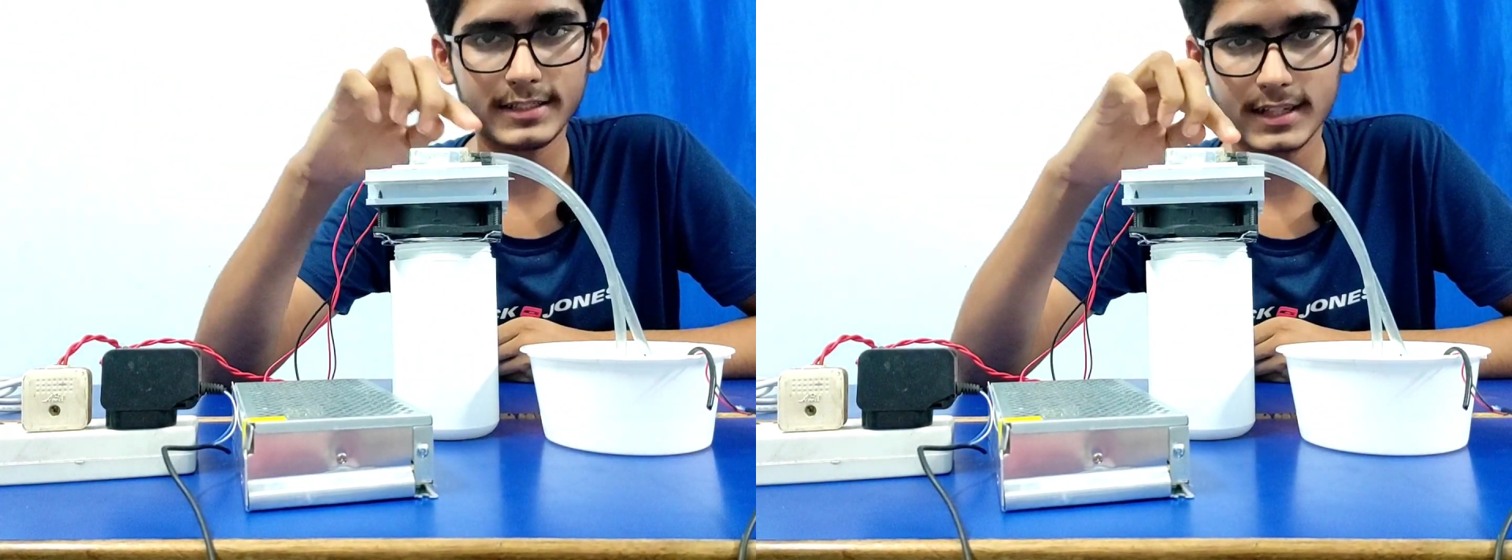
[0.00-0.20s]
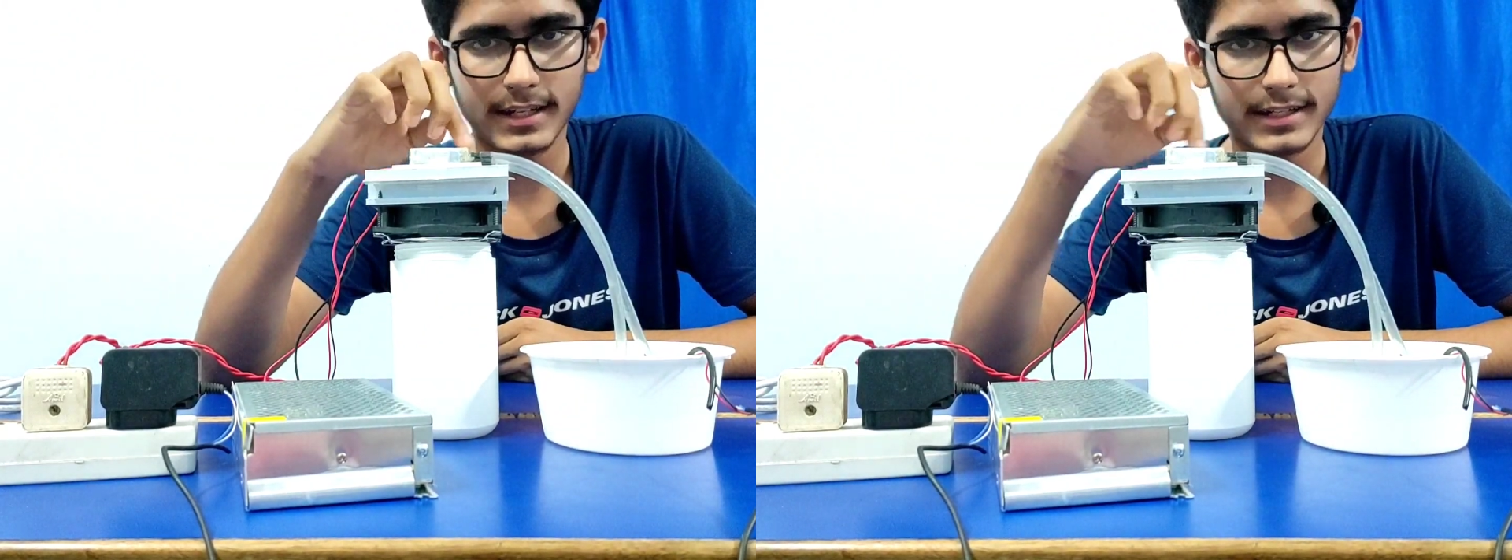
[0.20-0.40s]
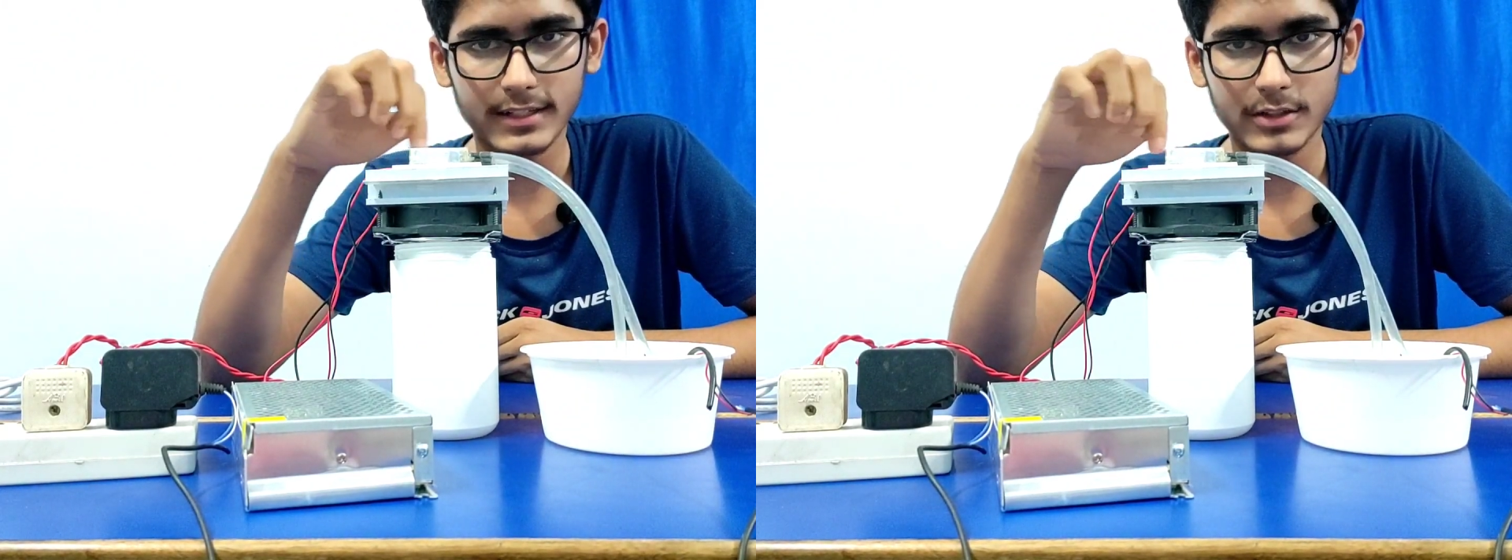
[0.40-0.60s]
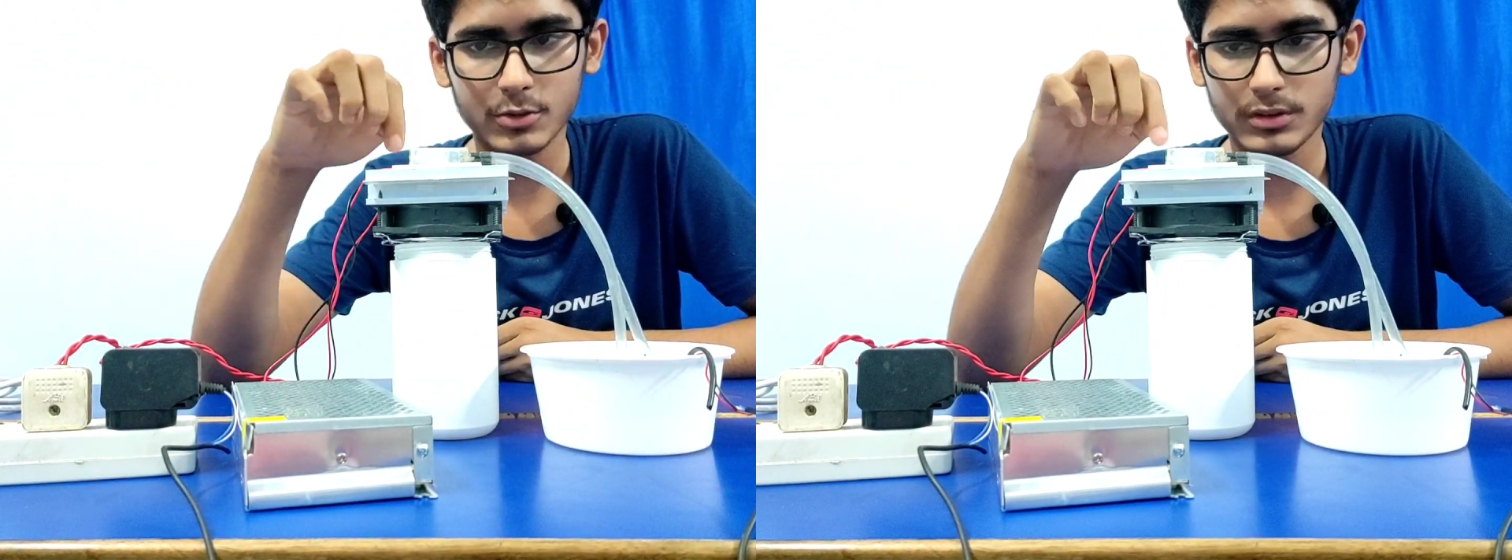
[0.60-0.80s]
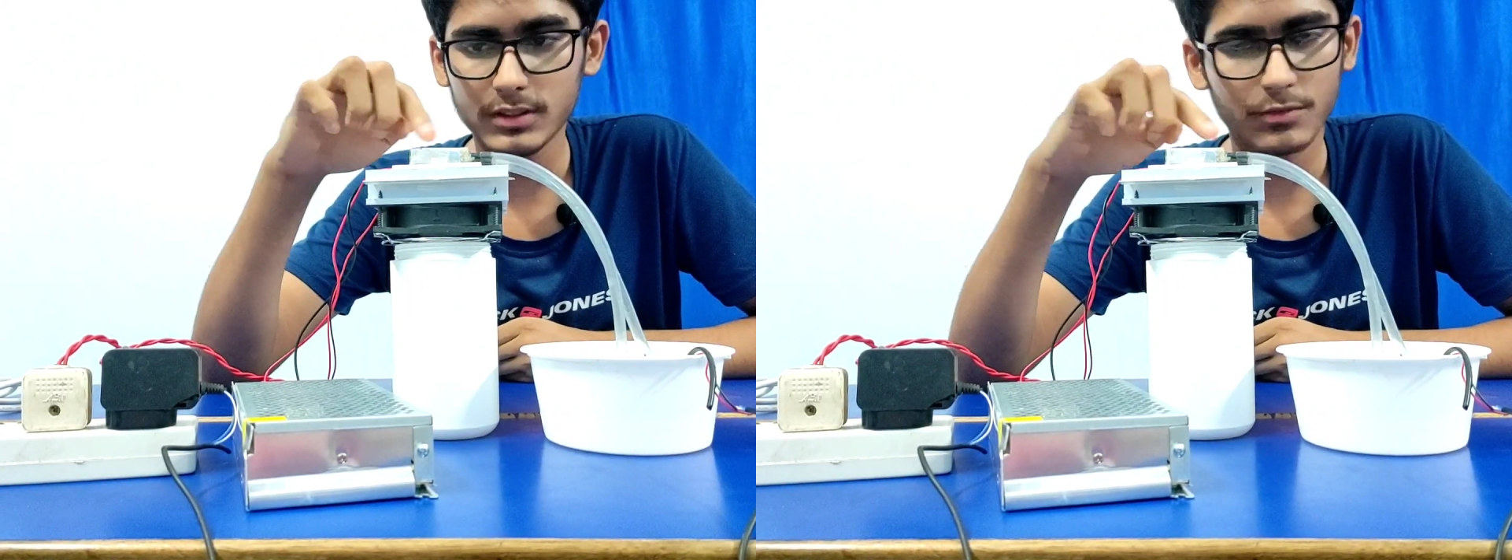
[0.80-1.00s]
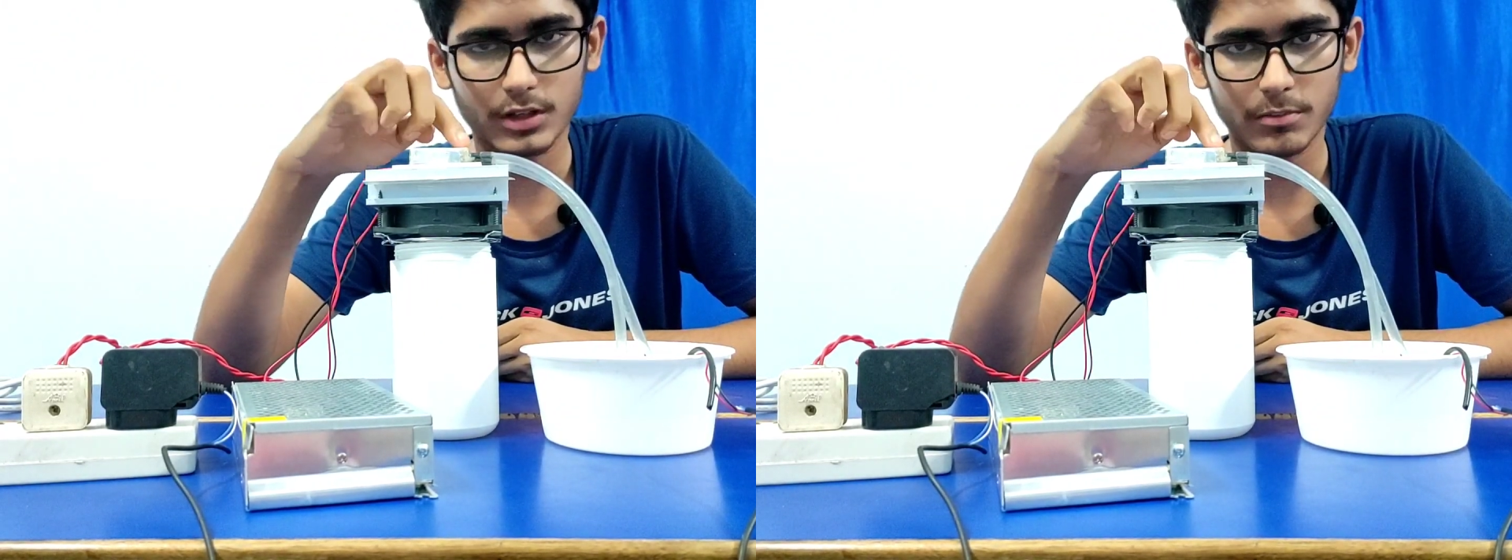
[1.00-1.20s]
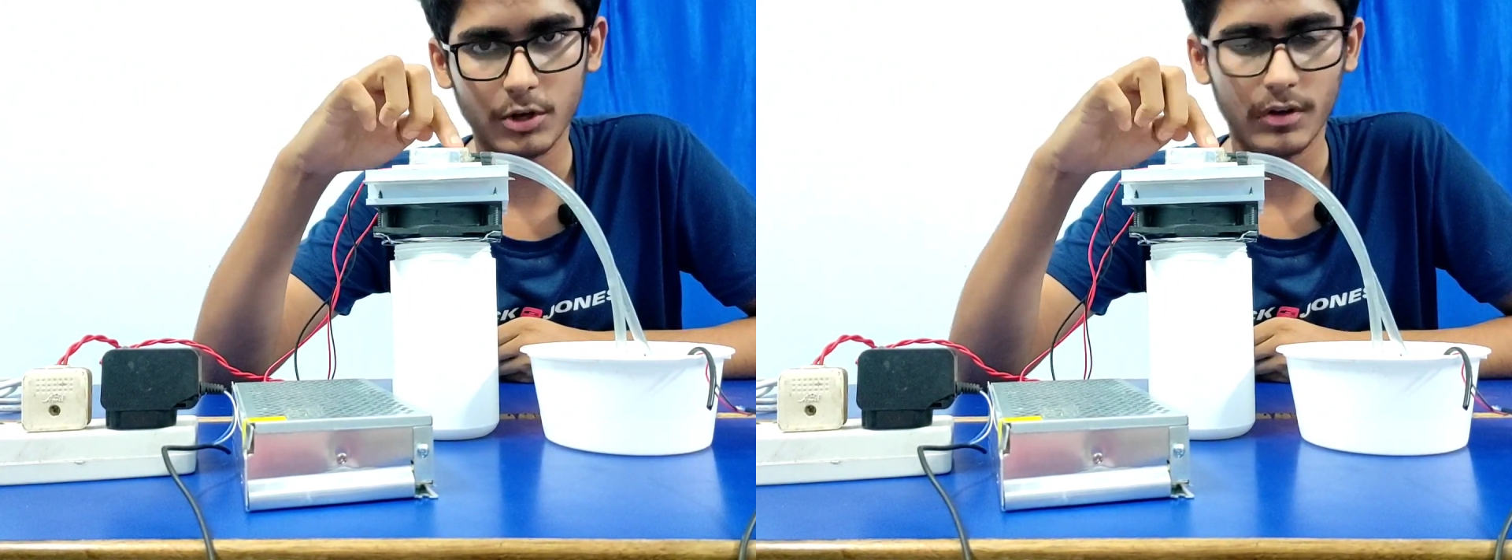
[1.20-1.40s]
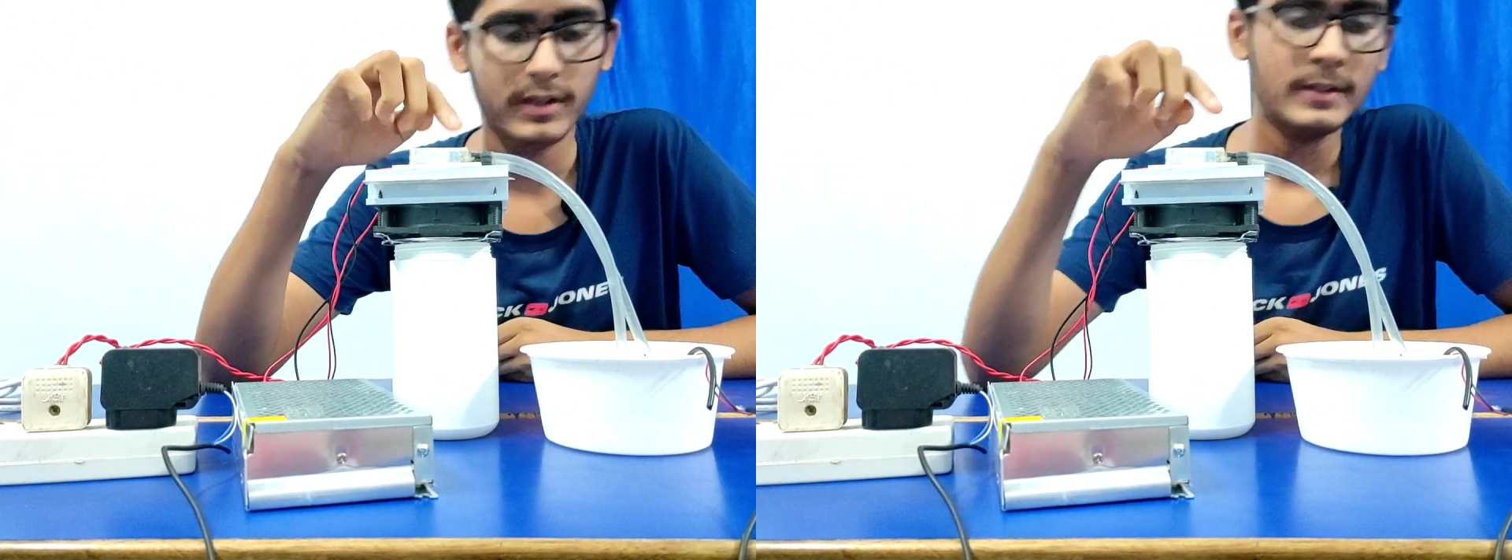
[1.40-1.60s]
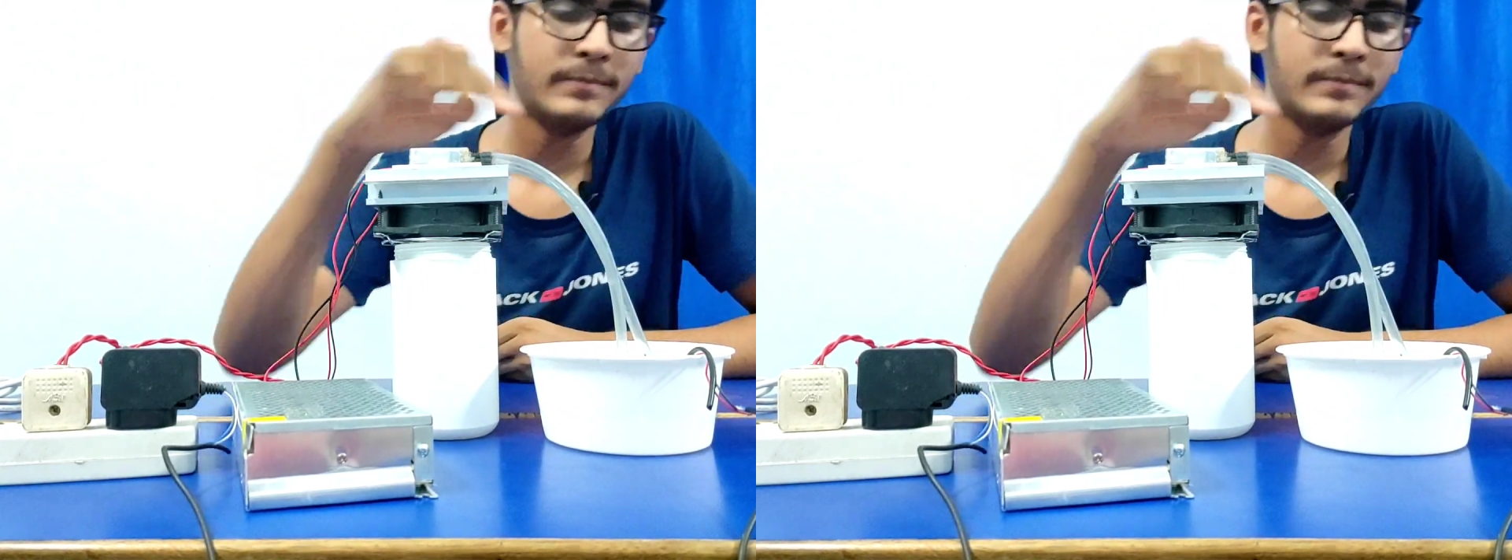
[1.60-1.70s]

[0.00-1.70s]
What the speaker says: is connected to this water block.